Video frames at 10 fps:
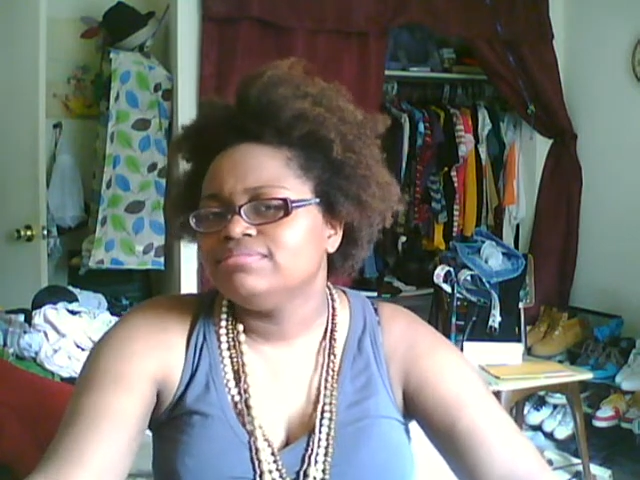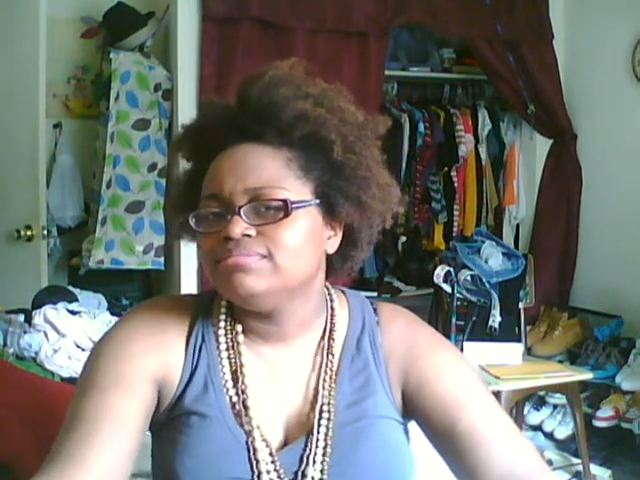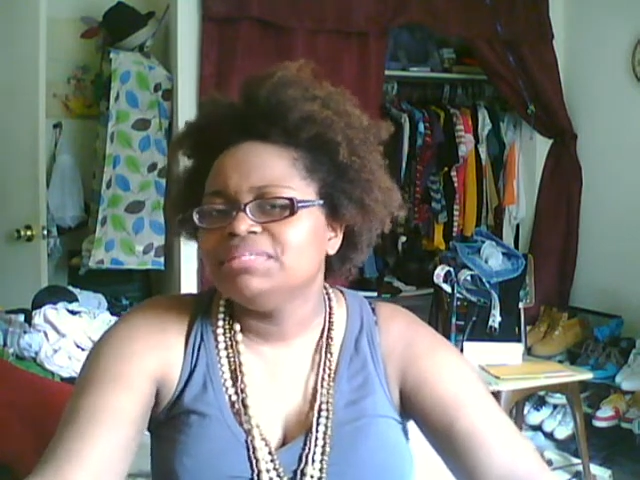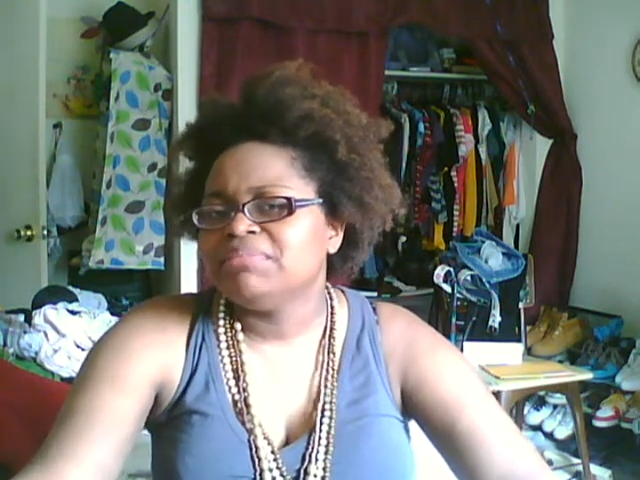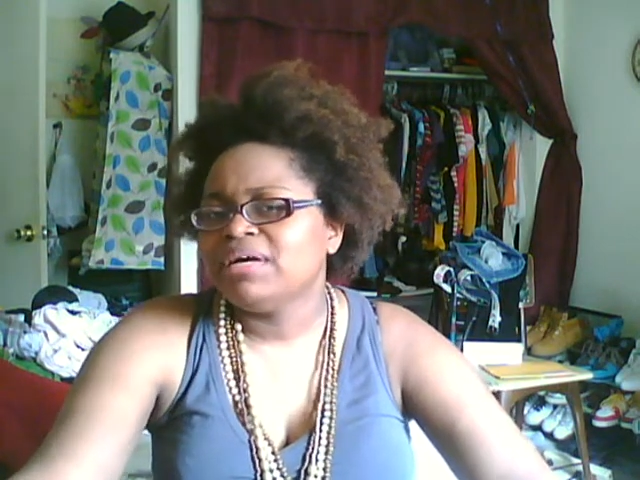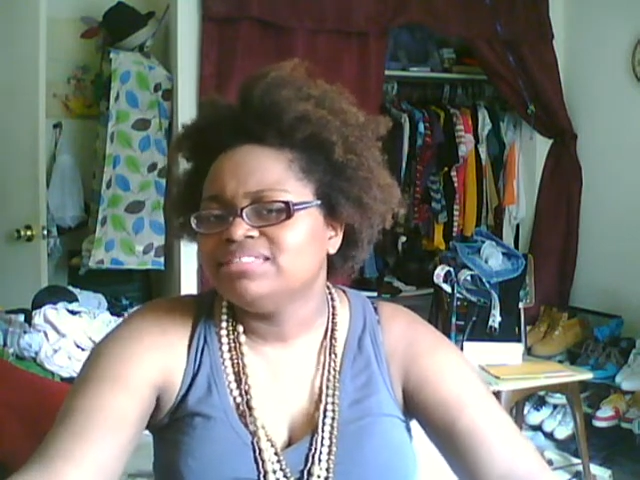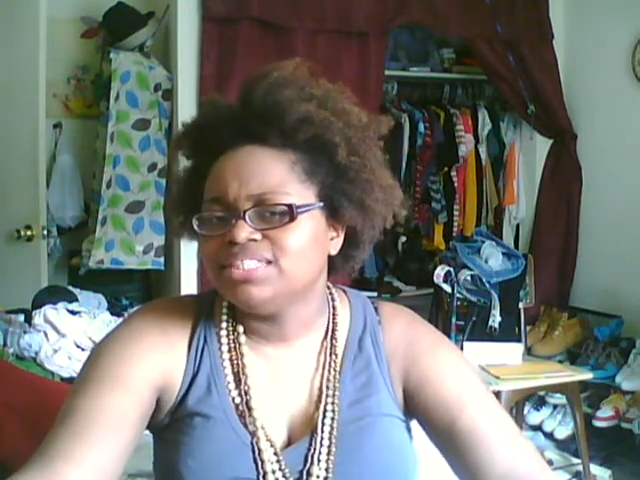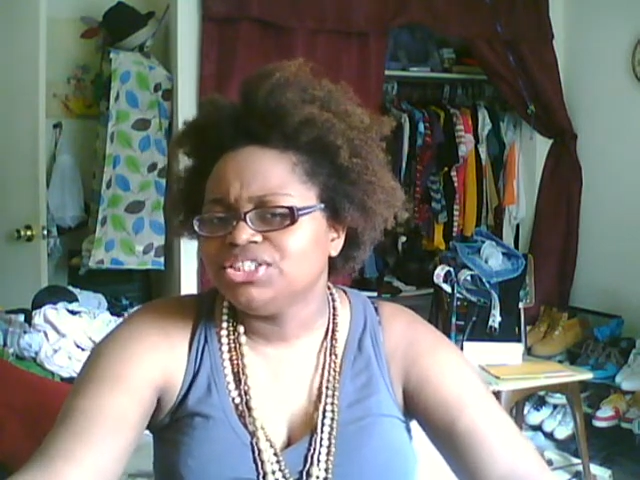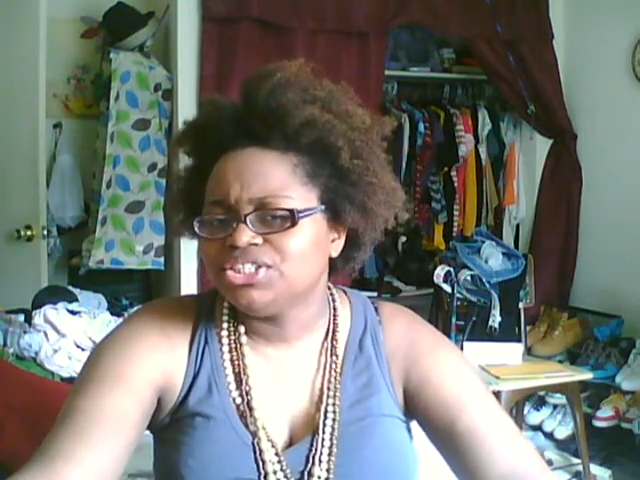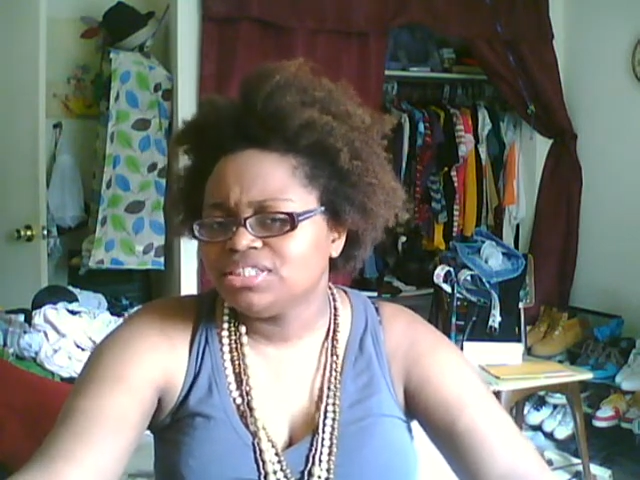made my
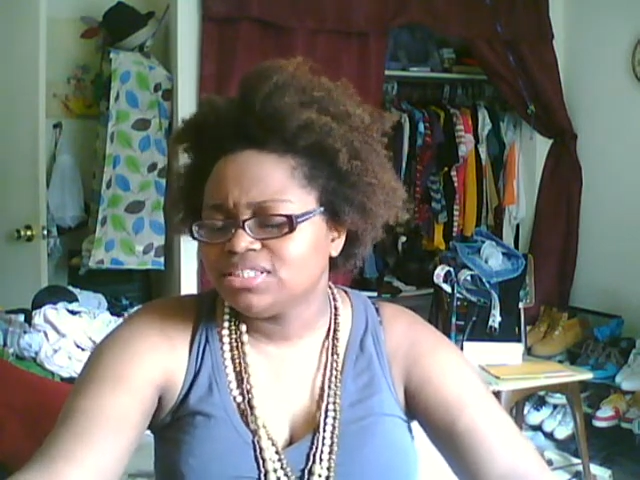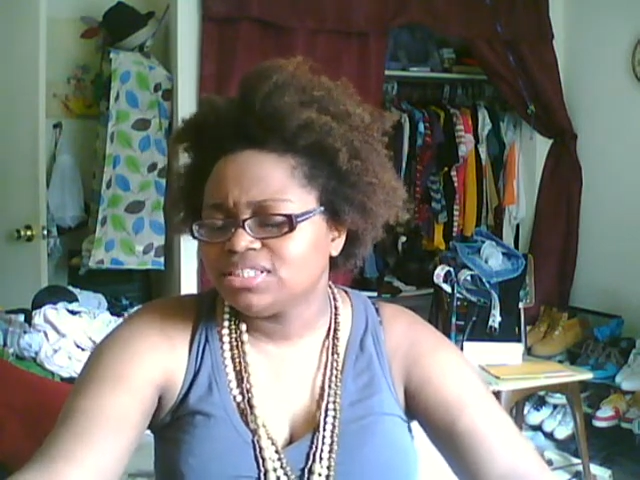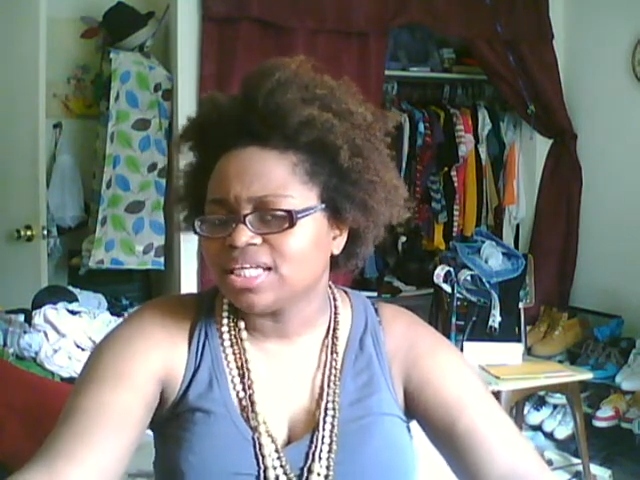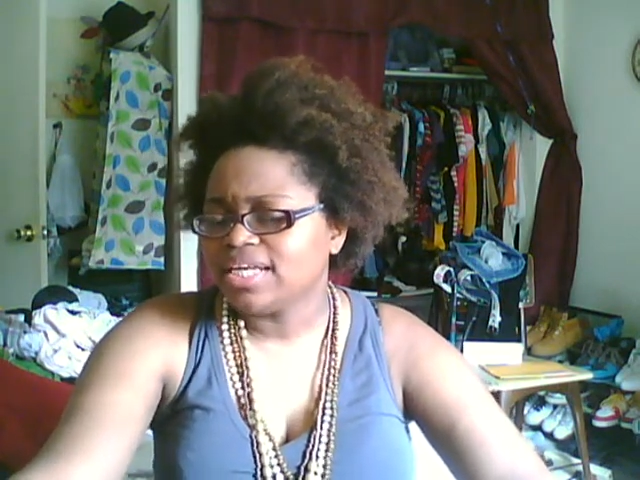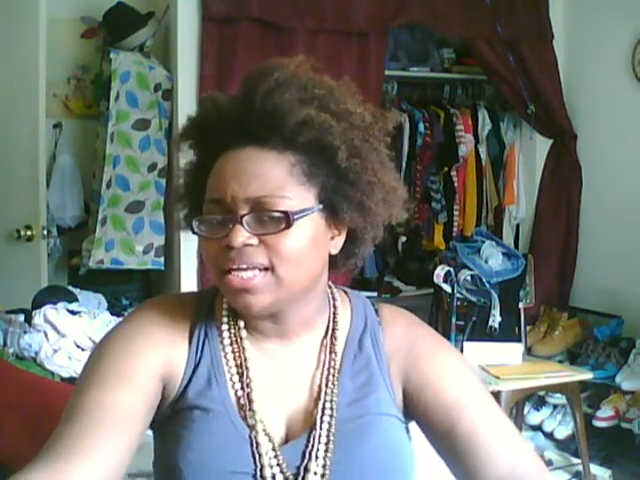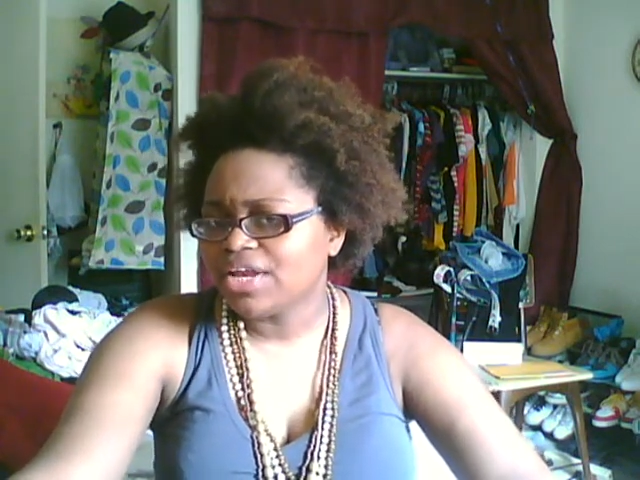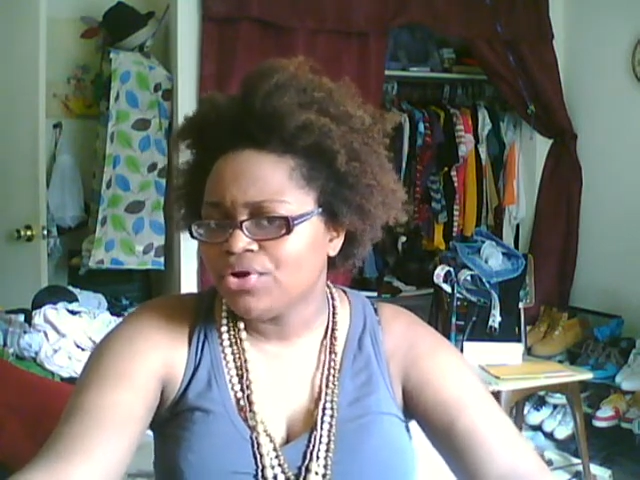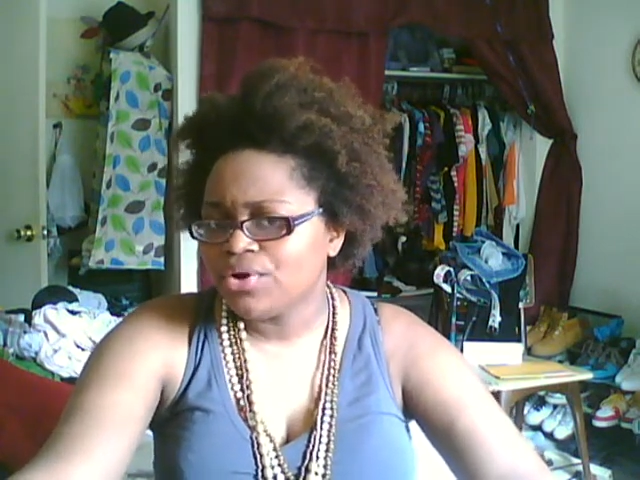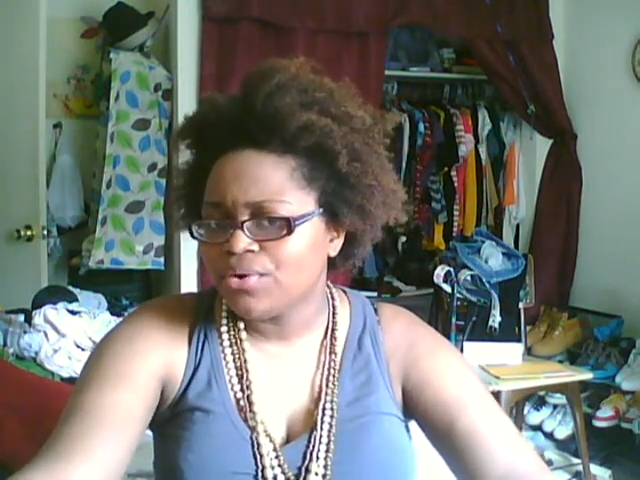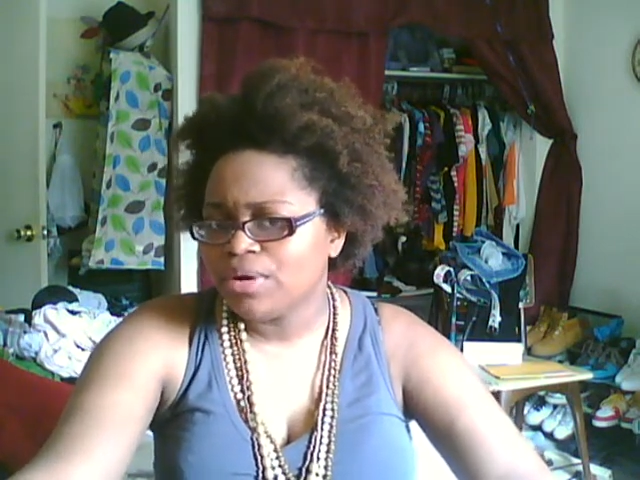stitches, and I
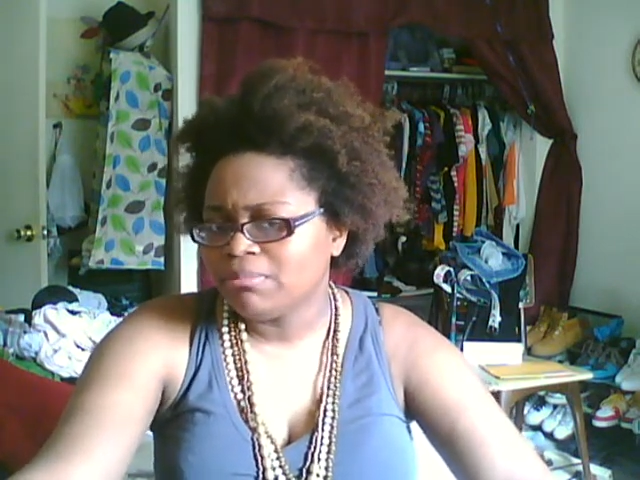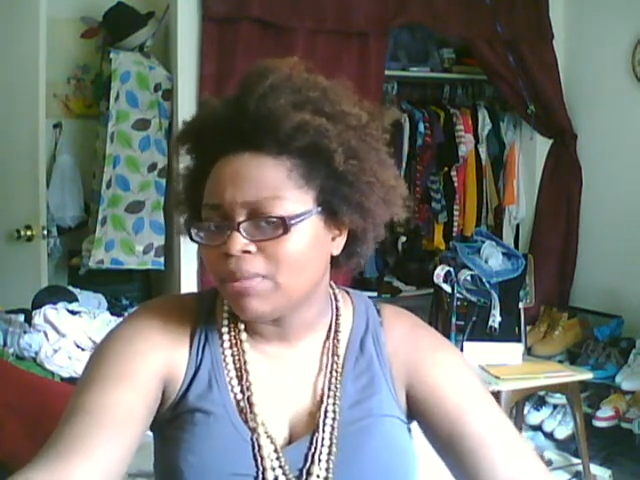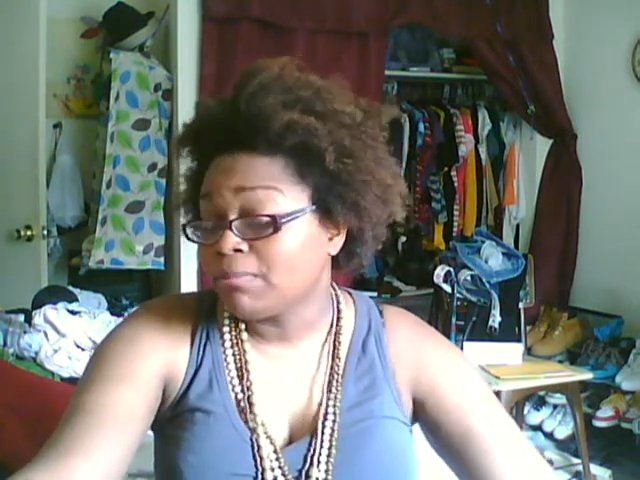know I'm